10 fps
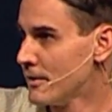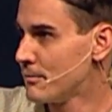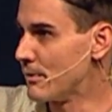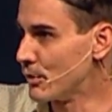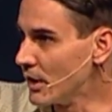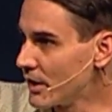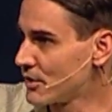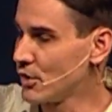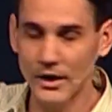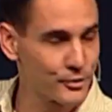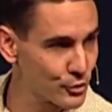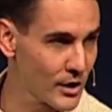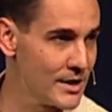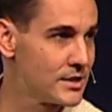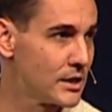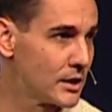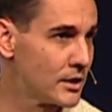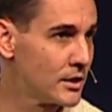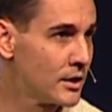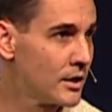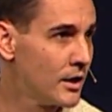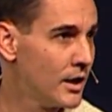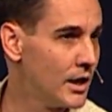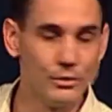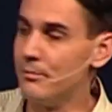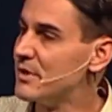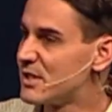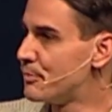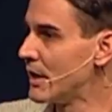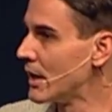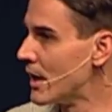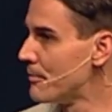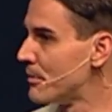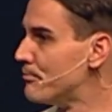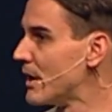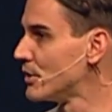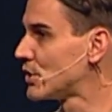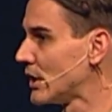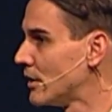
People would look at you like you're crazy. He wouldn't be spitting up and belching